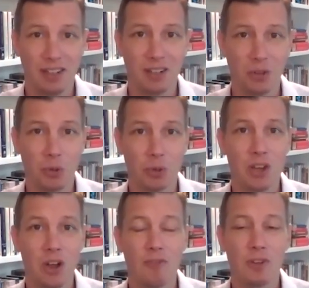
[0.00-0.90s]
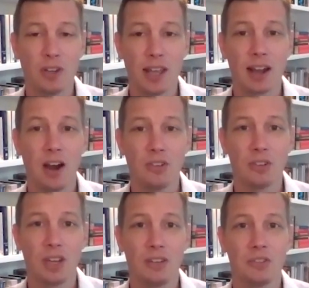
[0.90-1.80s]
In other words, he offered to take our
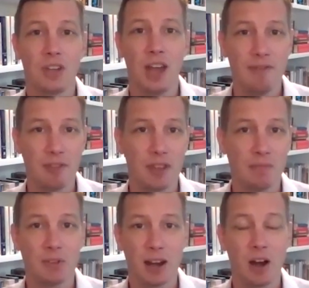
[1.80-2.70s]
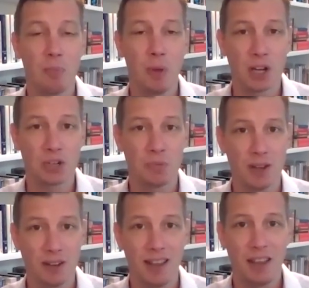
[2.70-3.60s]
sins, die for them, take our
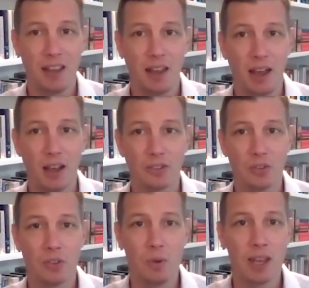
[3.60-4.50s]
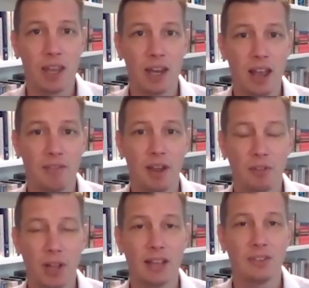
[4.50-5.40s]
punishment, so that we can have
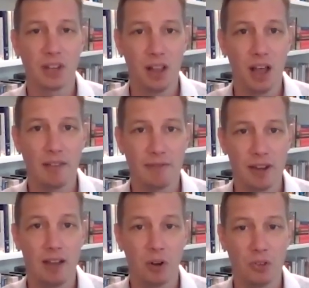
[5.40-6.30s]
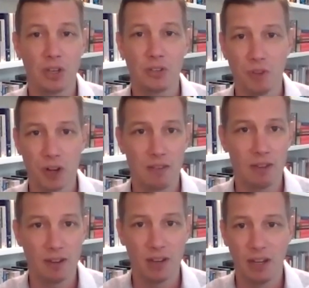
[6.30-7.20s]
everlasting life and have our sins
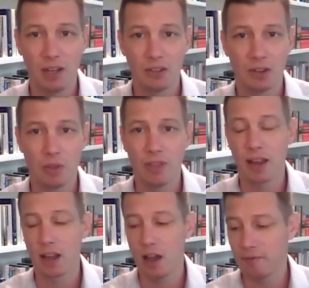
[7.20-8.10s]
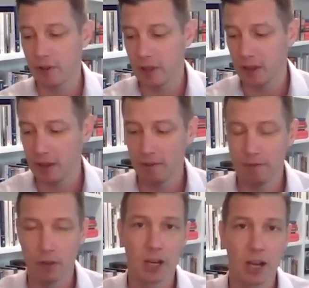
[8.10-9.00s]
forgiven. So we thank God for the
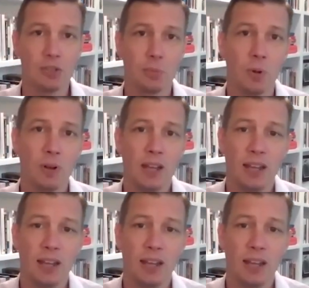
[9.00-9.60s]
gospel.